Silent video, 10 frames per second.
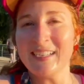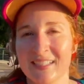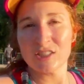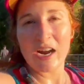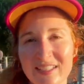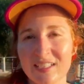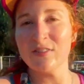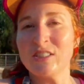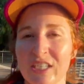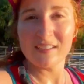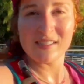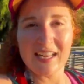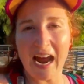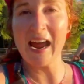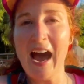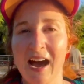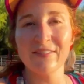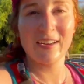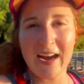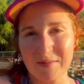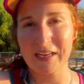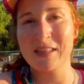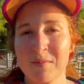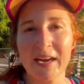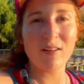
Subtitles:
to try the different gels that I have coming in the mail.